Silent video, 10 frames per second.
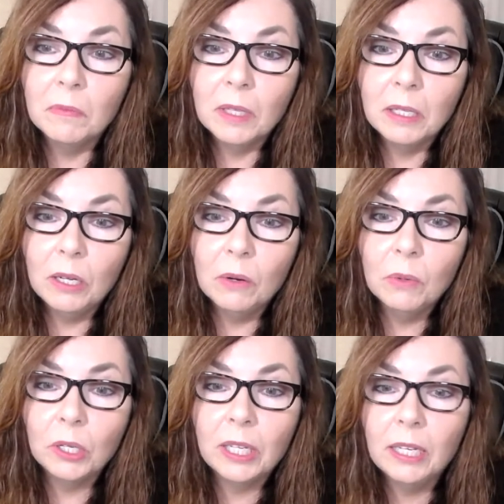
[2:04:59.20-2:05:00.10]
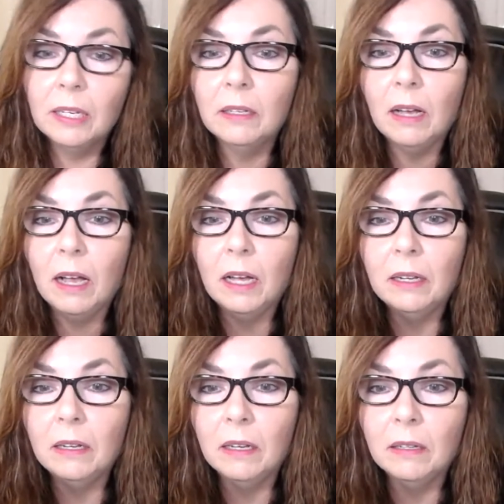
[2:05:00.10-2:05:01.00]
you know, working
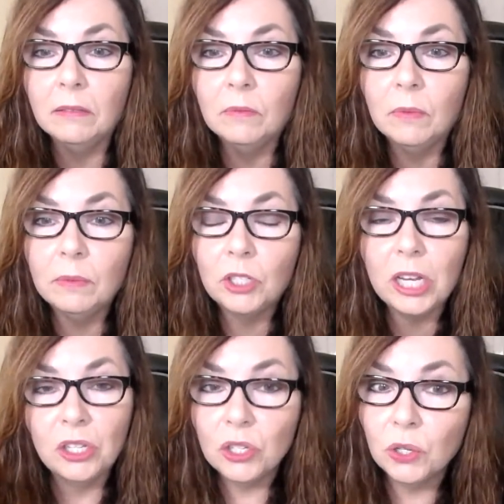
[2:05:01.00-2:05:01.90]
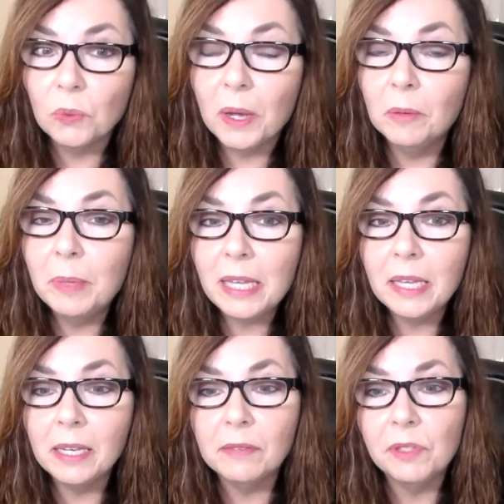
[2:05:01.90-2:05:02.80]
on a change in your
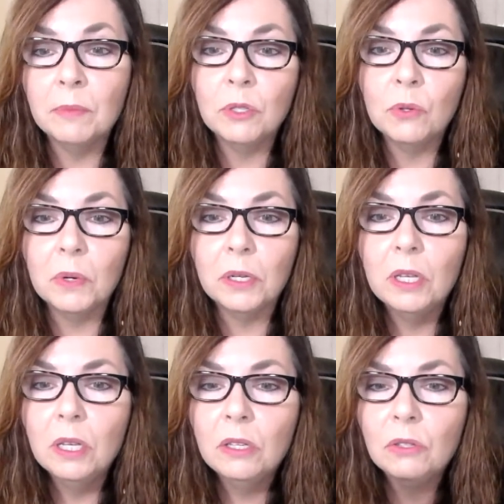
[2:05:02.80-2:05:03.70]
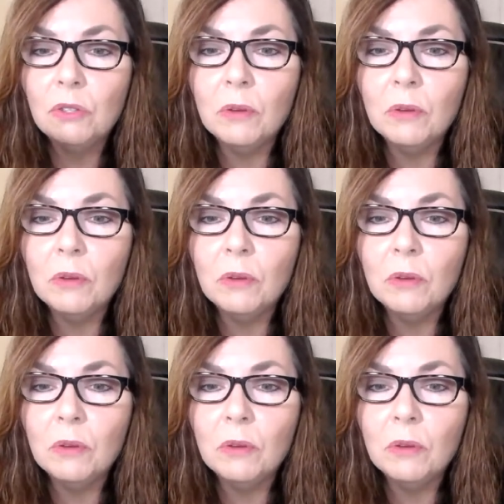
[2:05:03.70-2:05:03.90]
well-being of some sort. So don't